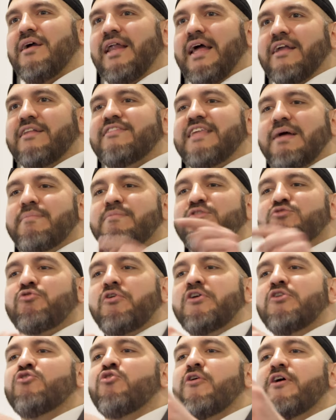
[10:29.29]
Like,
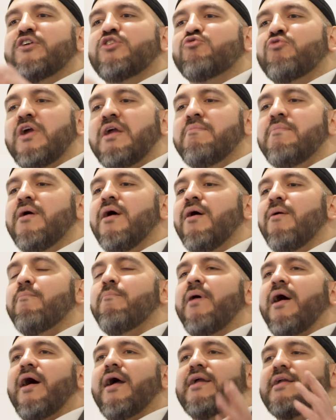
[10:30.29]
demonstrate you're not extreme
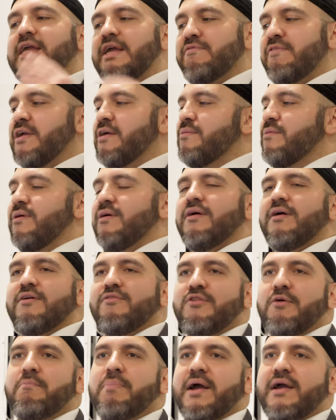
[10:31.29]
by giving
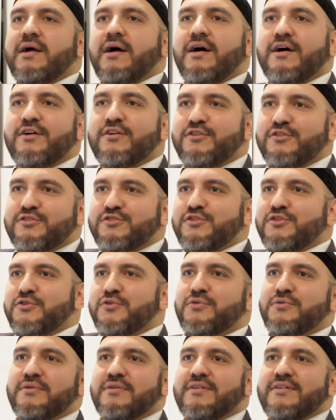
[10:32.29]
the bay'ah
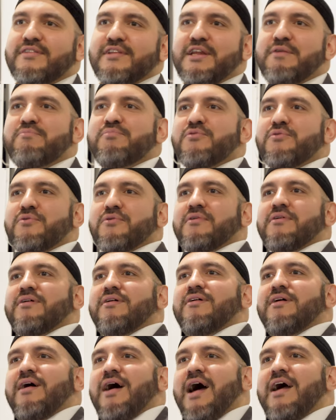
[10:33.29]
to liberal
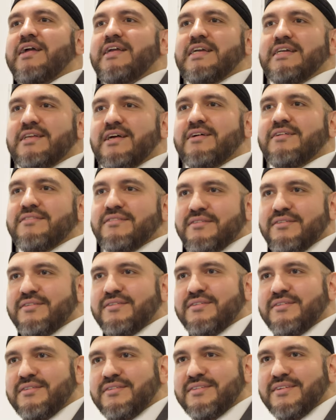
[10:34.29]
aqidah
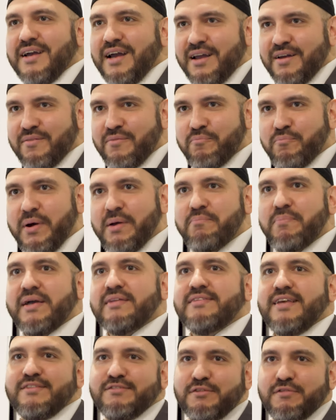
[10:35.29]
right? By,
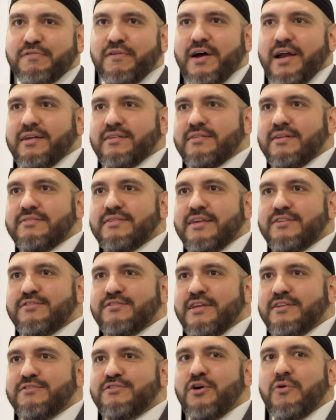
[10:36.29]
by testifying that there's,
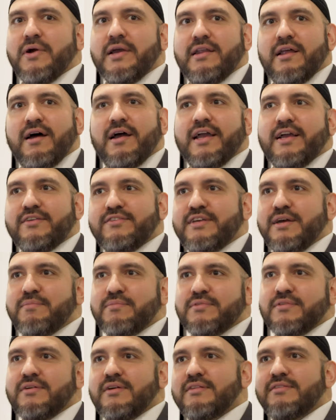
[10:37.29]
there's no ilah
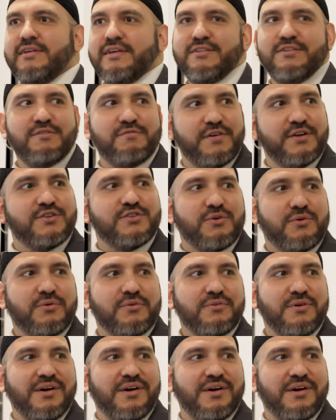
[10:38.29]
except the individual,